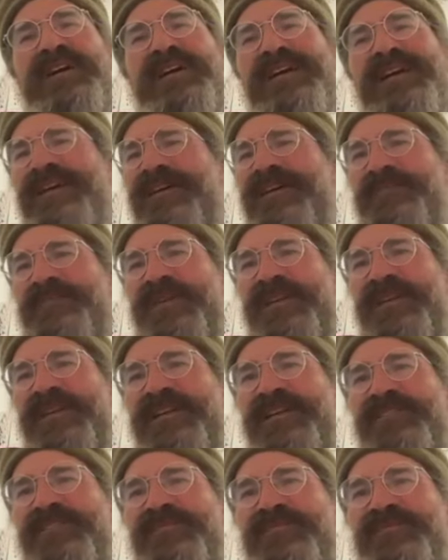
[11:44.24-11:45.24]
I am, I
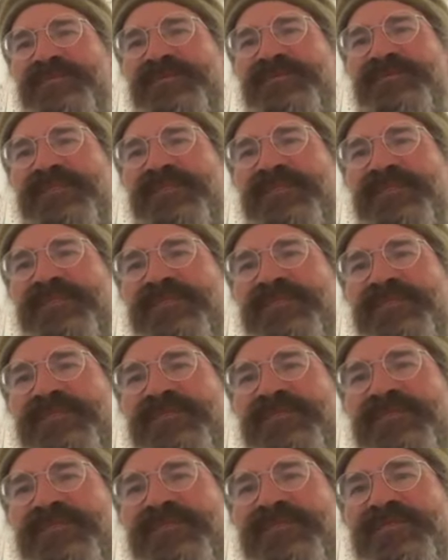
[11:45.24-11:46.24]
guess. But,
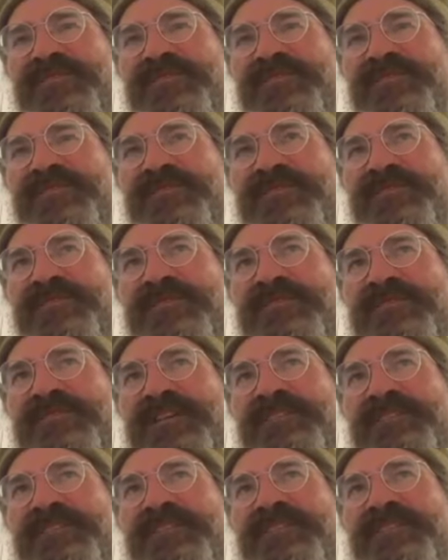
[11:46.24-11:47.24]
it's
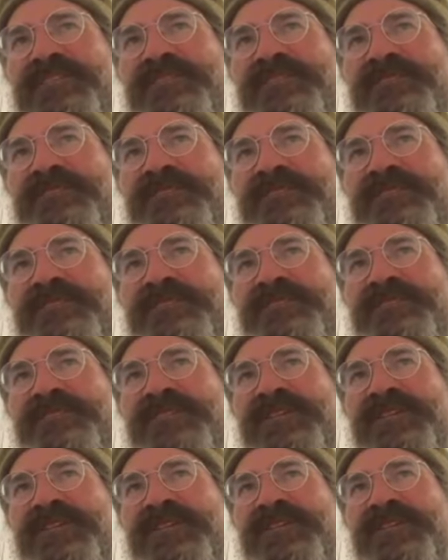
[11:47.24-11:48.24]
not that
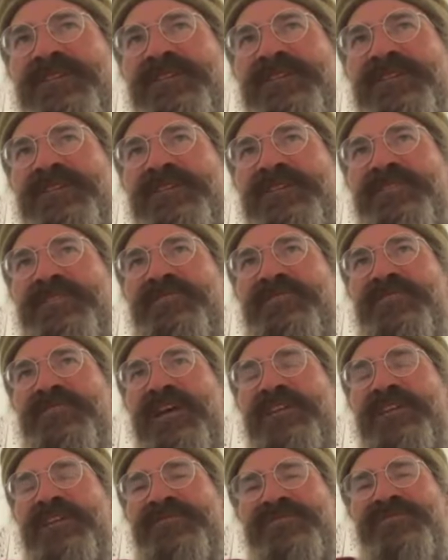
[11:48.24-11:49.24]
your
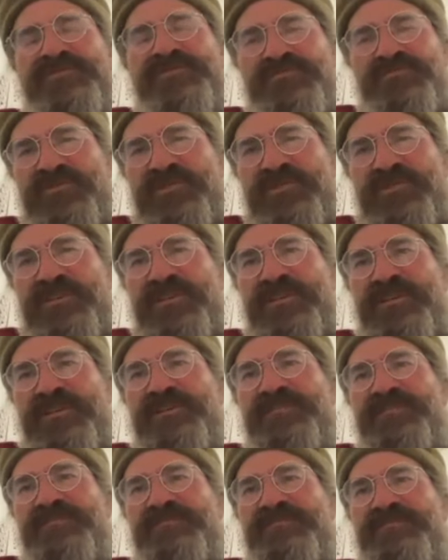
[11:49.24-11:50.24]
life is your
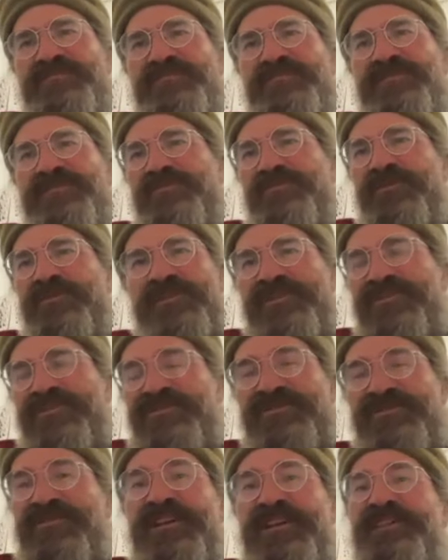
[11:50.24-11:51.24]
work or your work
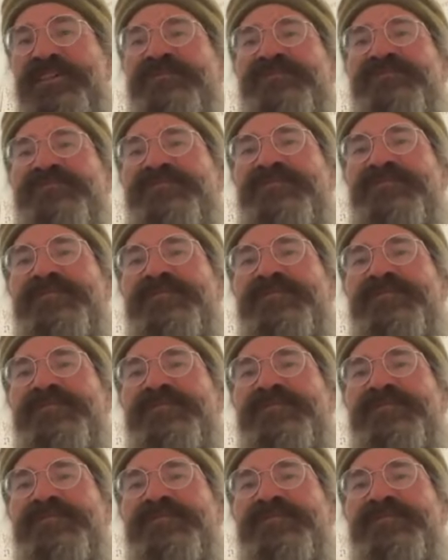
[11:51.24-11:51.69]
is your life.